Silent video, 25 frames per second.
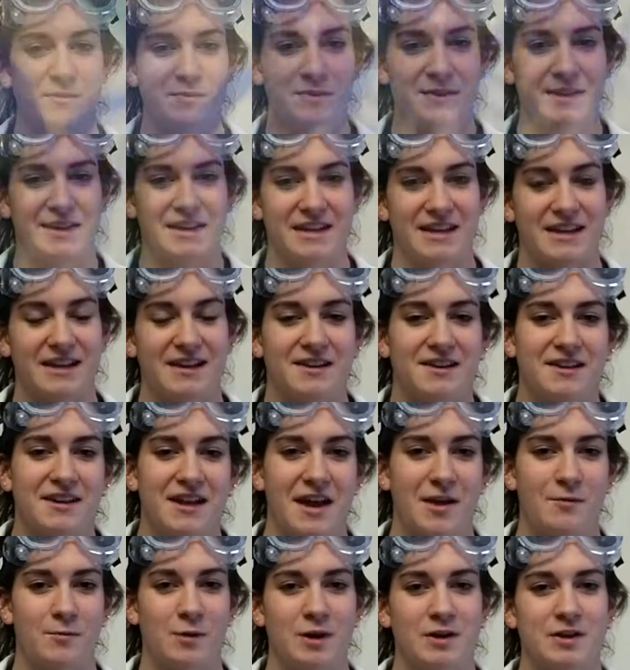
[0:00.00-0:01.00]
McGee,
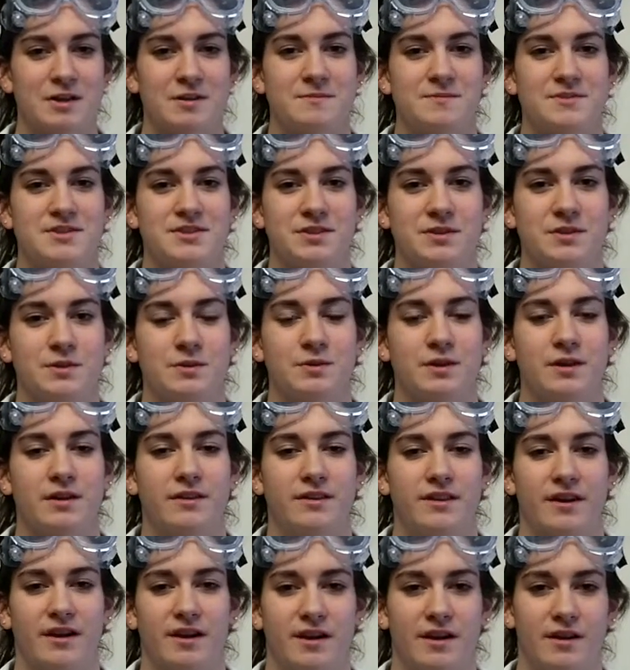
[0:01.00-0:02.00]
and welcome to
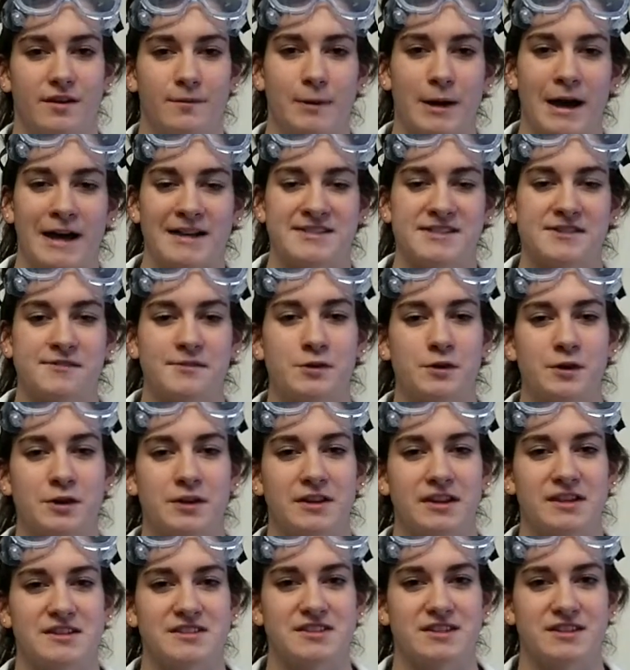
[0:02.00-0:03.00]
the Positive
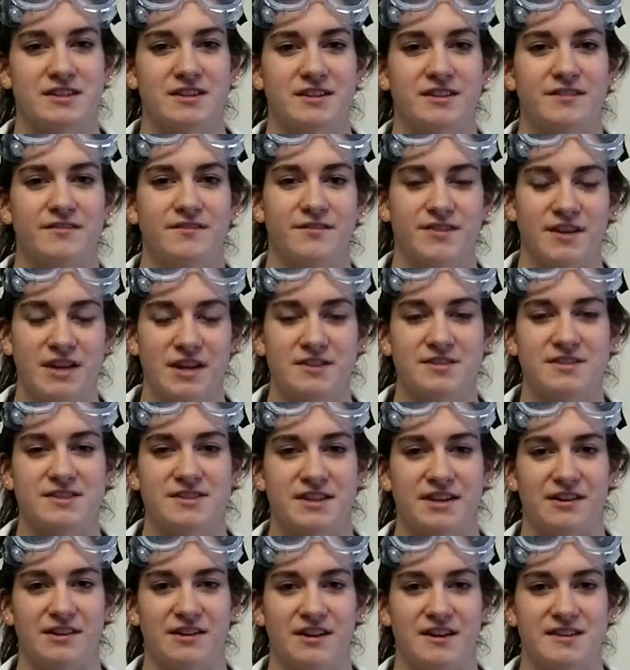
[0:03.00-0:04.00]
Correlation video
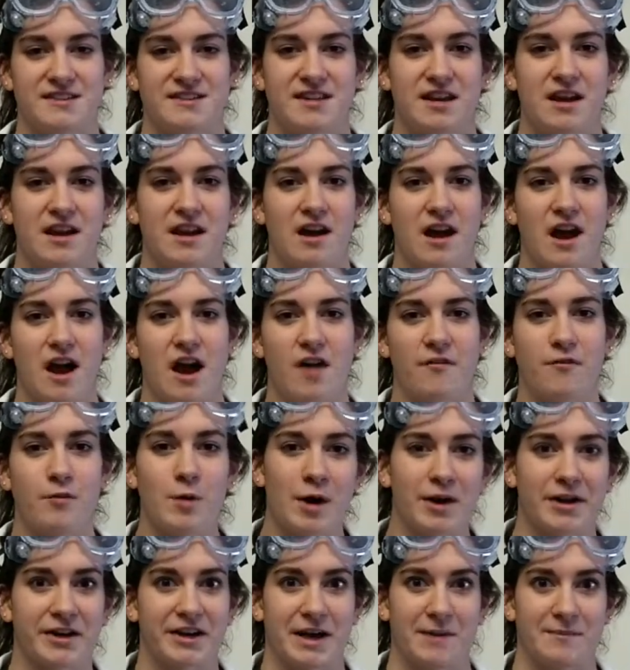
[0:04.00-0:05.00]
series of
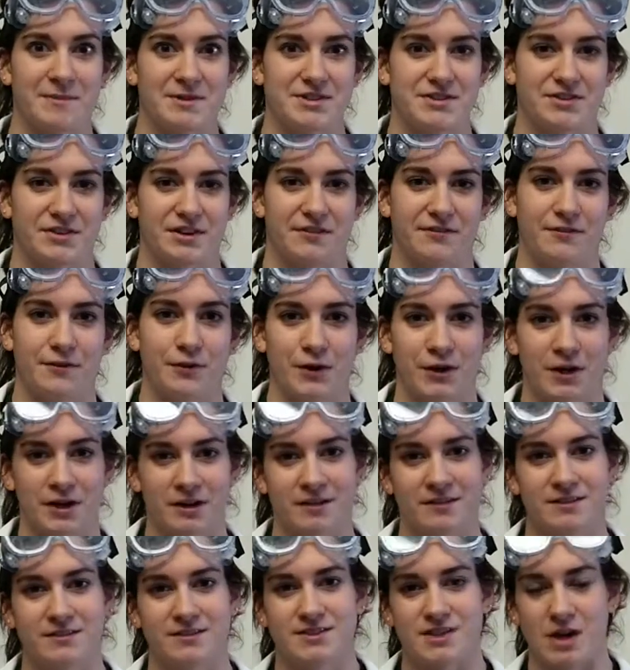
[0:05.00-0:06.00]
water chemistry
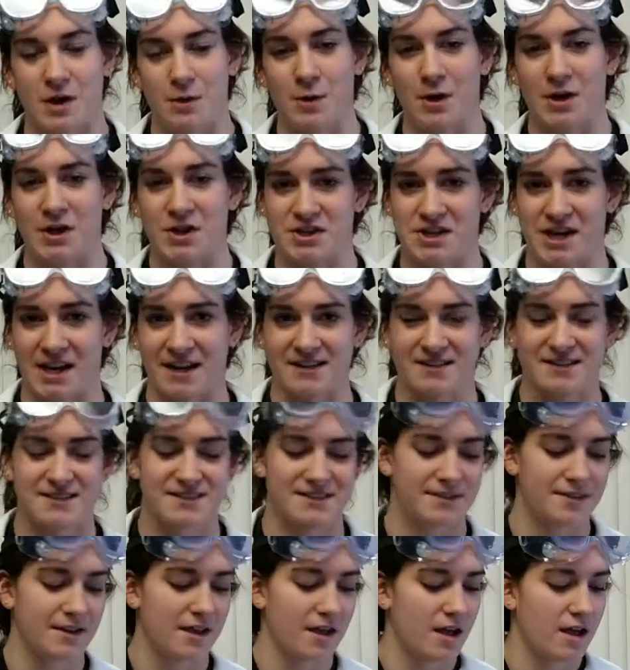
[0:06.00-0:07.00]
for saltwater tanks.
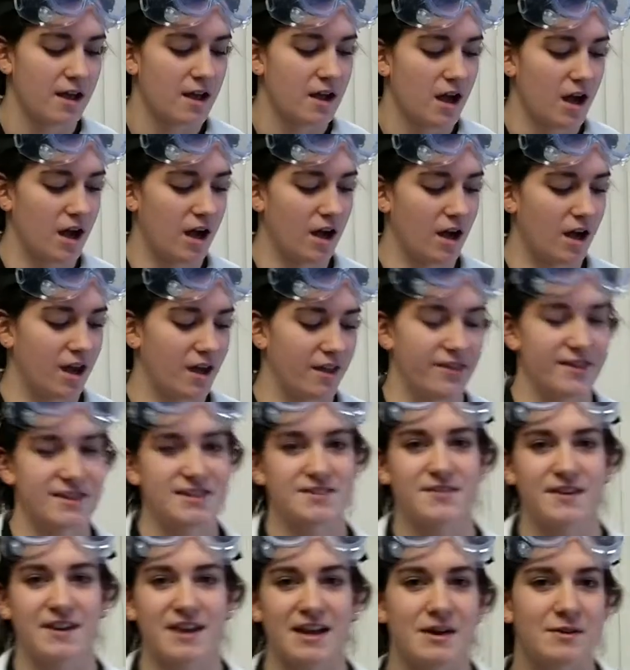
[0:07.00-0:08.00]

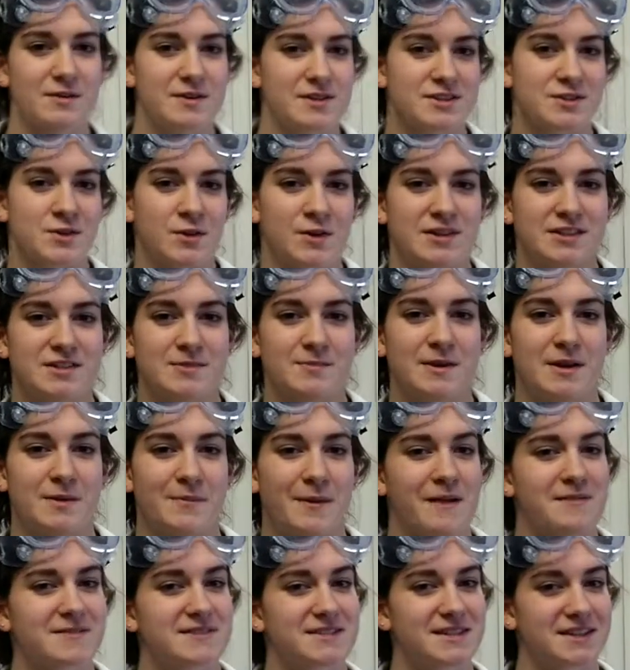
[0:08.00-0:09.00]
This video is going to be
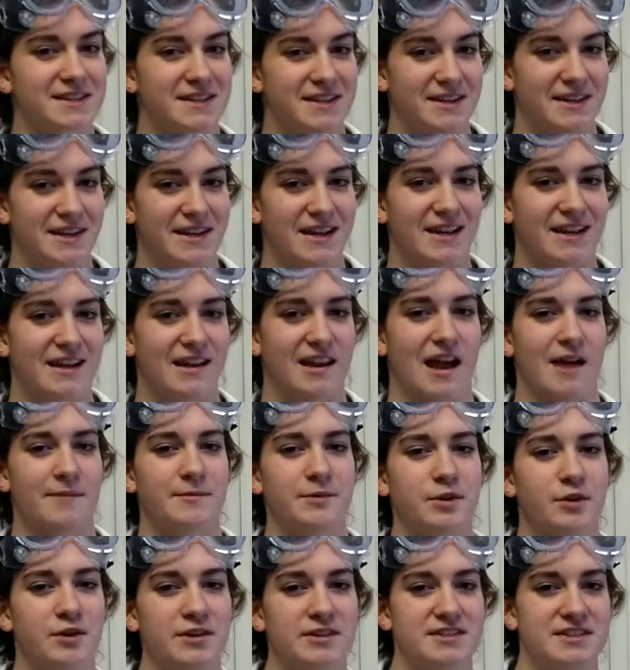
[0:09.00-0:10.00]
about salinity, and I'm
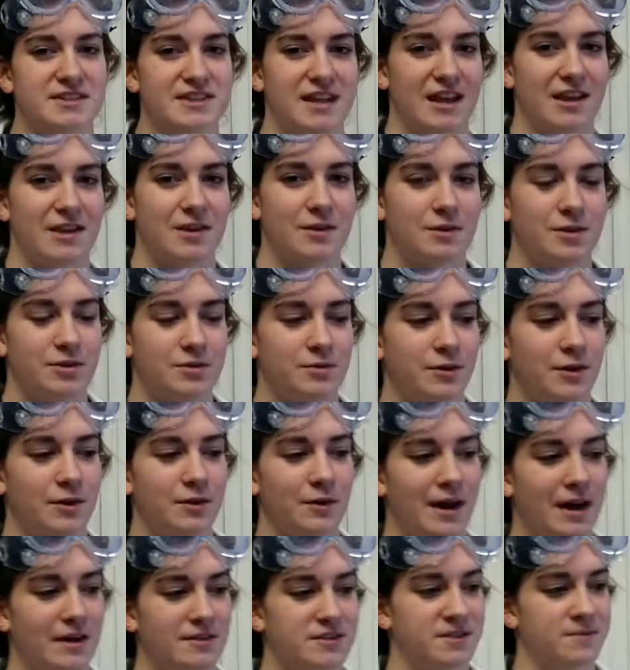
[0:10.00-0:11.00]
going to take you through
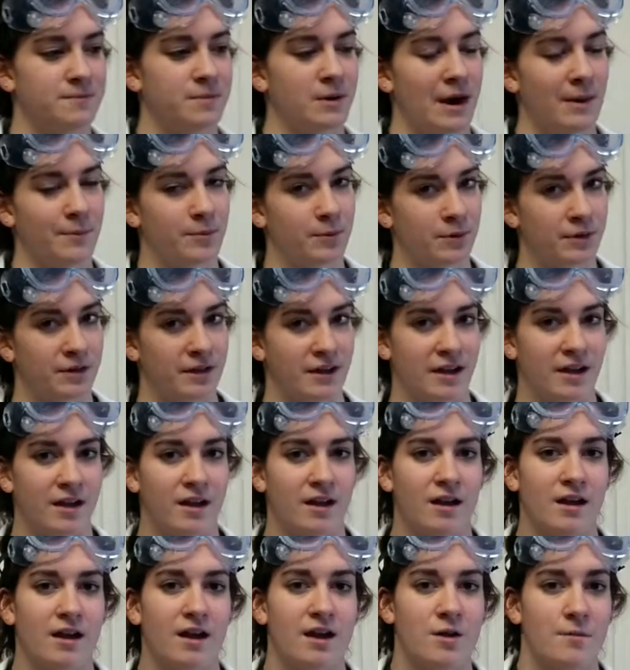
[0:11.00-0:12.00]
how to properly
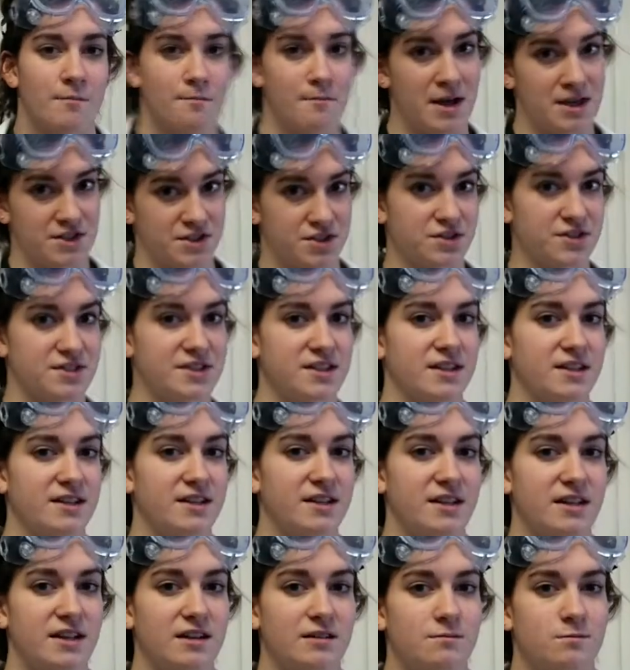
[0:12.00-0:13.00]
measure
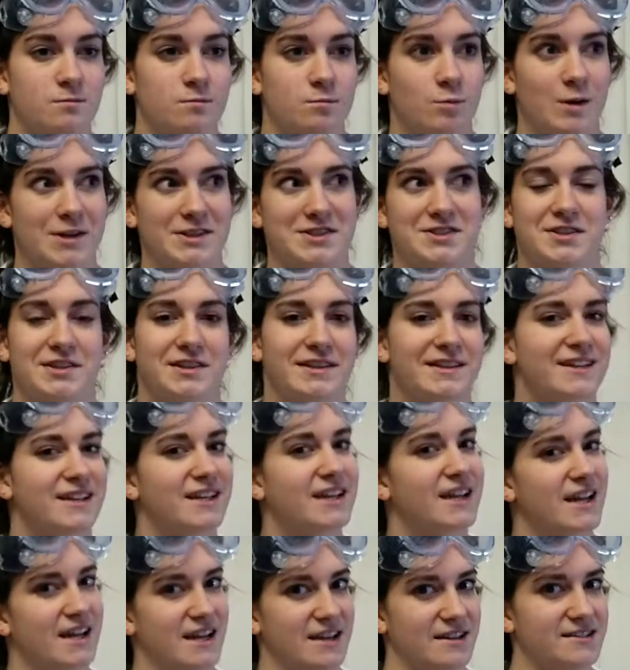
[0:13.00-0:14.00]
salinity, what
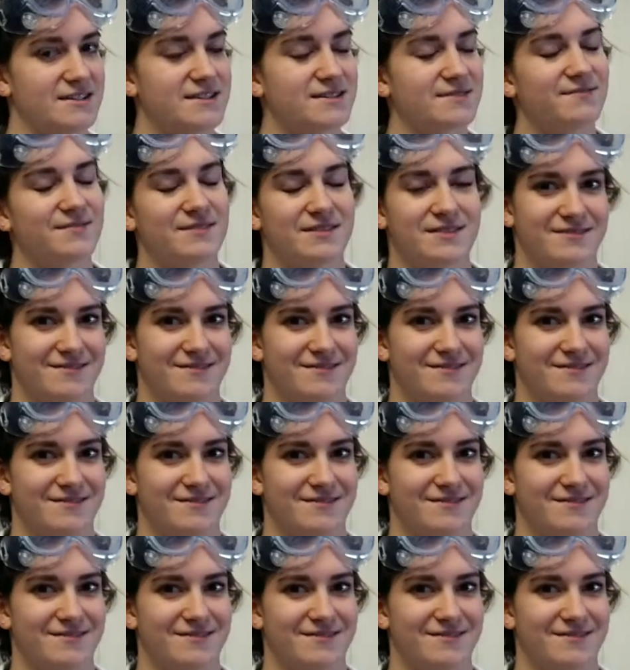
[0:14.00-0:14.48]
salinity is,